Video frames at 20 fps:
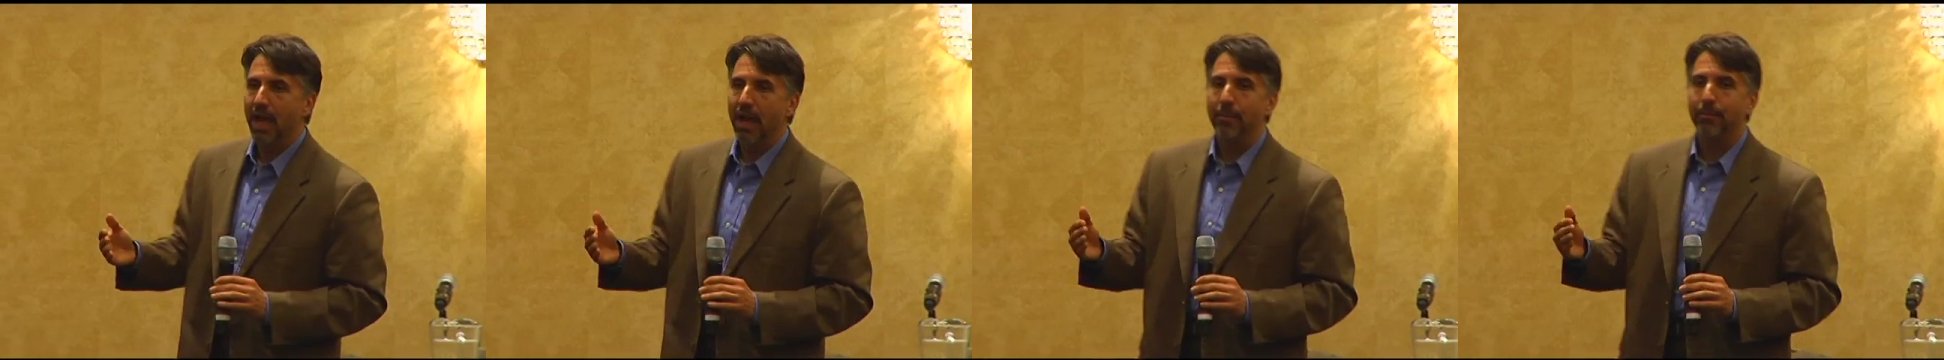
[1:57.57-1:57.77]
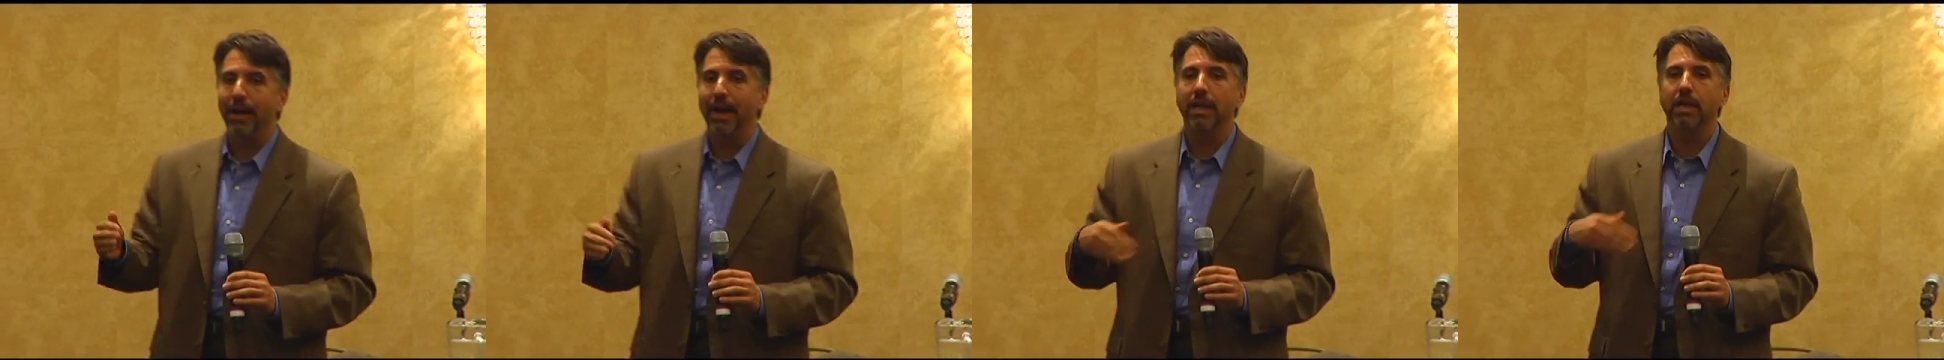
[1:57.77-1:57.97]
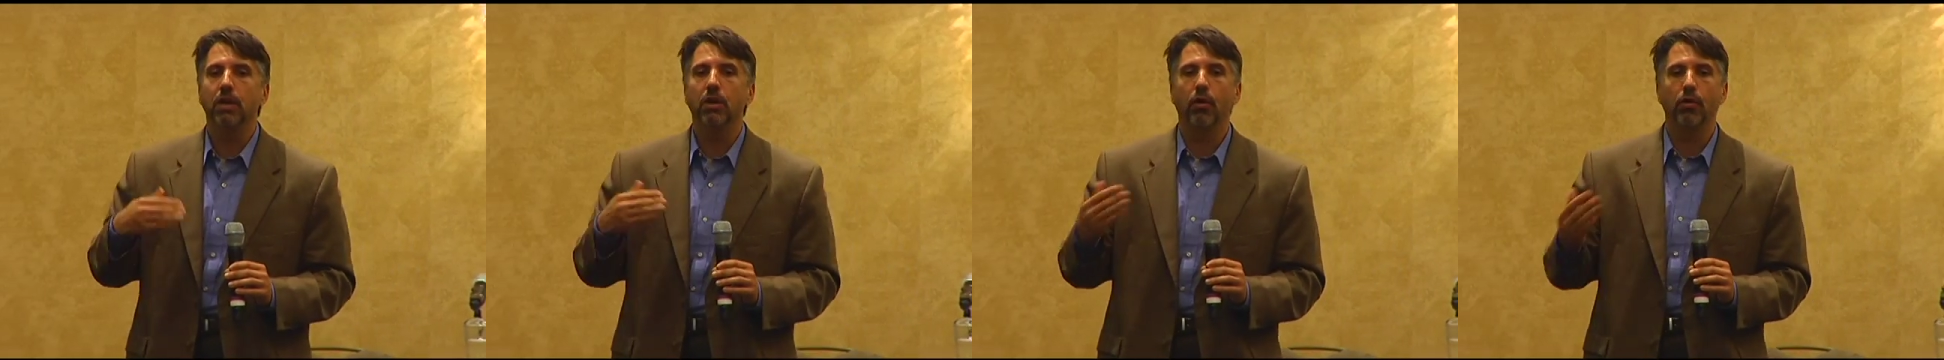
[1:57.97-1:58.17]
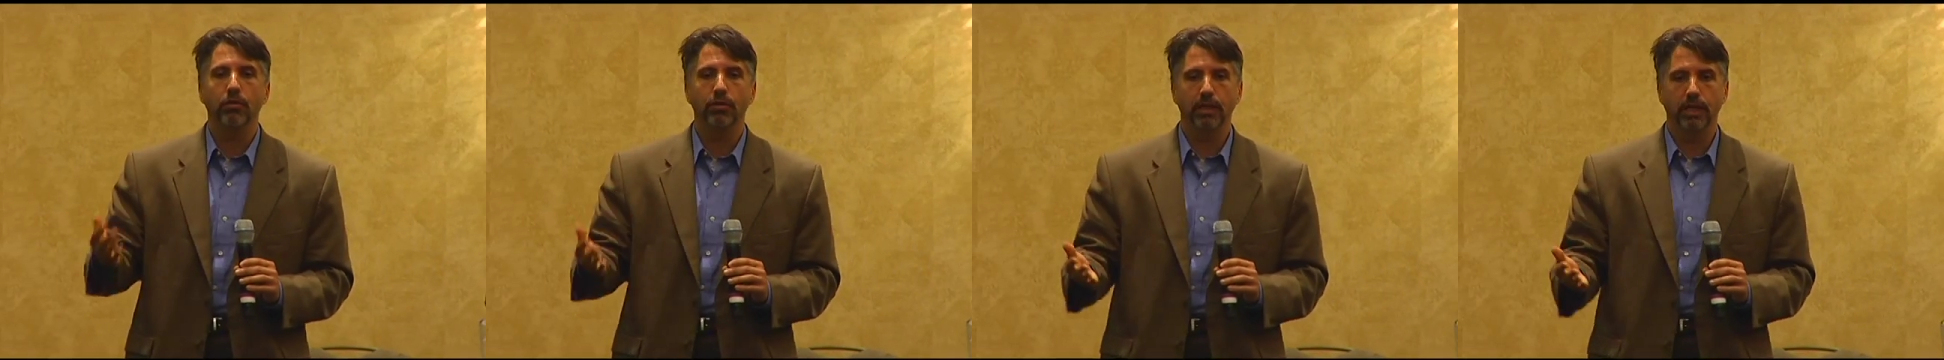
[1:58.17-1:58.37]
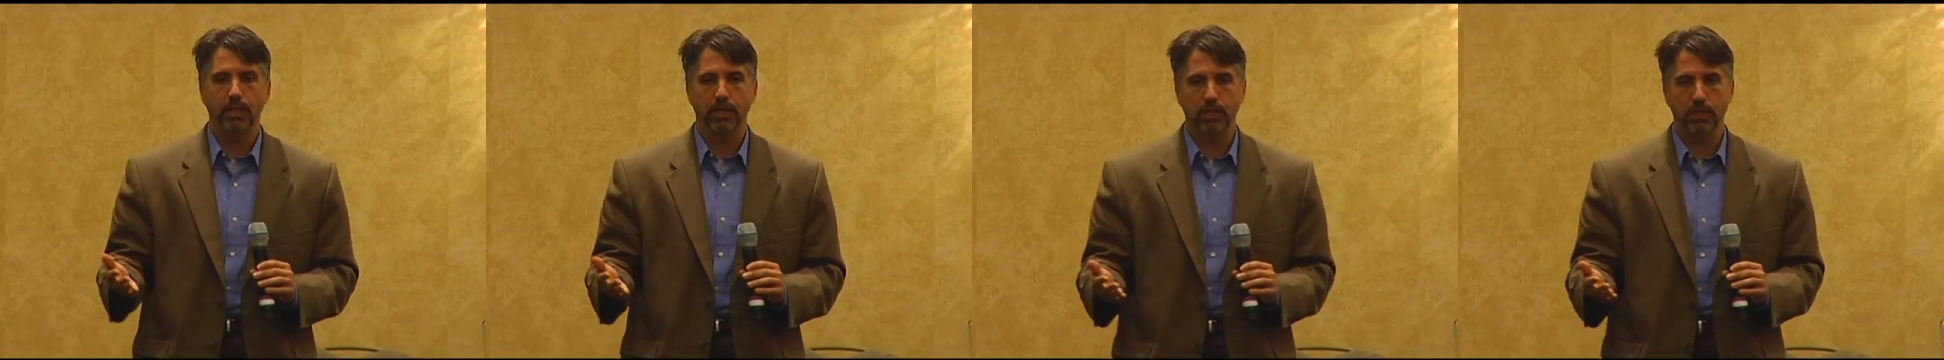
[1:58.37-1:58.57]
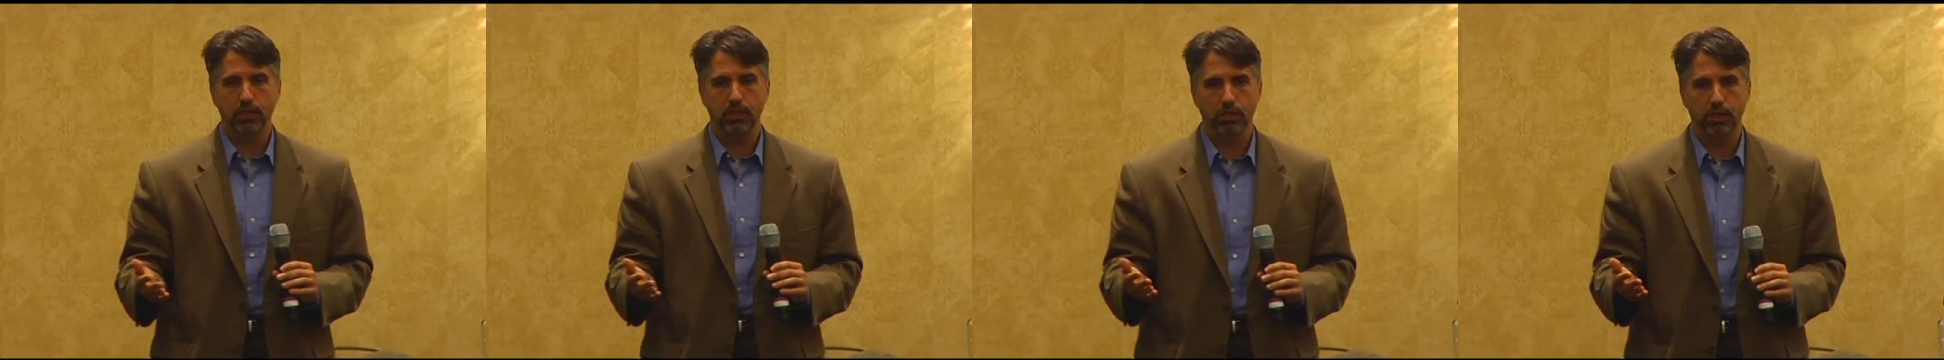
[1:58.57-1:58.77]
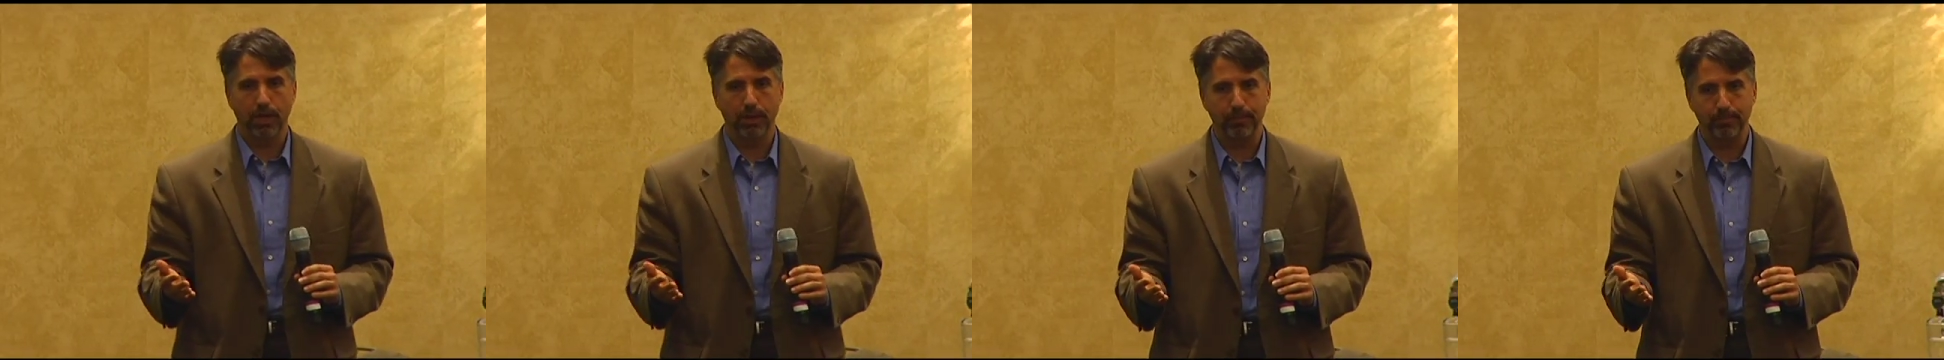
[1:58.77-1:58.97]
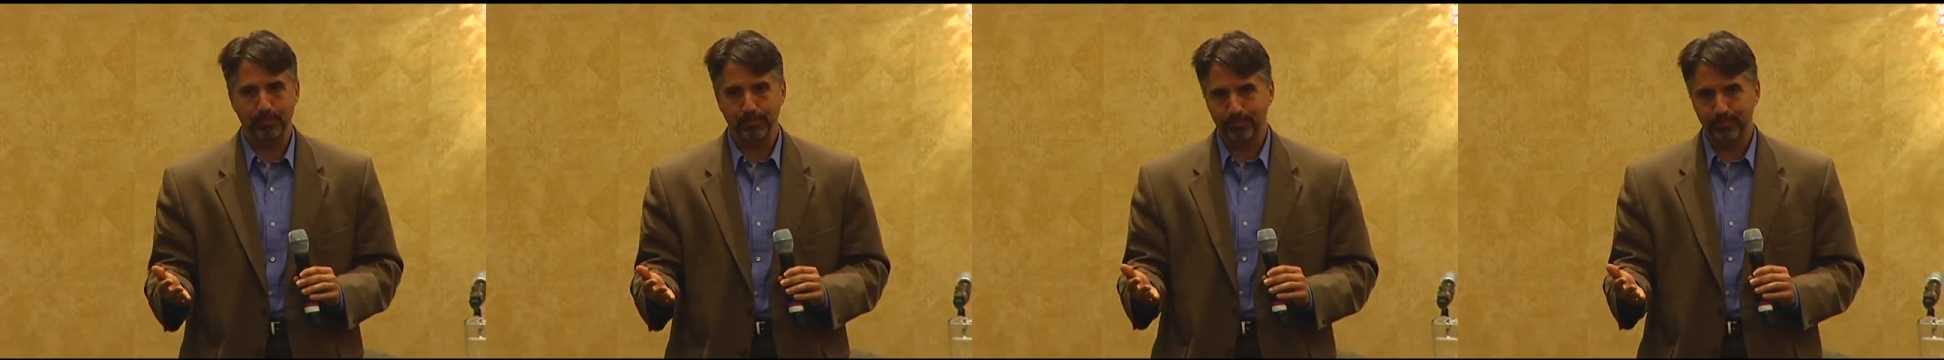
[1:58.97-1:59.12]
by guardianship.